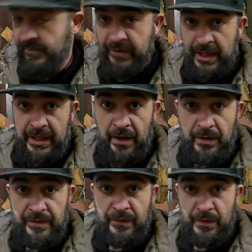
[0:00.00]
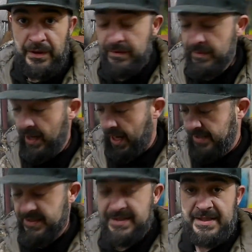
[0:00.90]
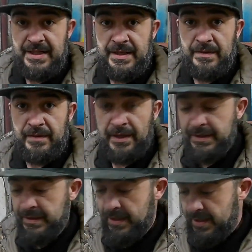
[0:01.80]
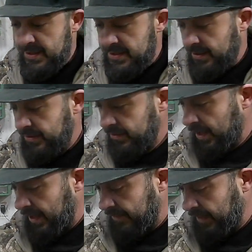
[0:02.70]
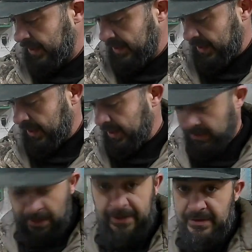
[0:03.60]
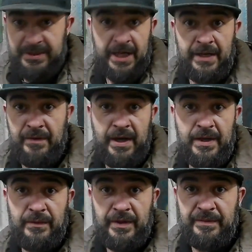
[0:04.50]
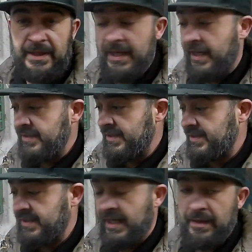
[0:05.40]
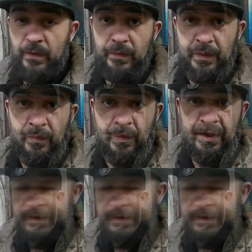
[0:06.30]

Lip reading: video it for you as it's sitting here running, so you have a like you're standing right here with me, guys. That's kind of what we want.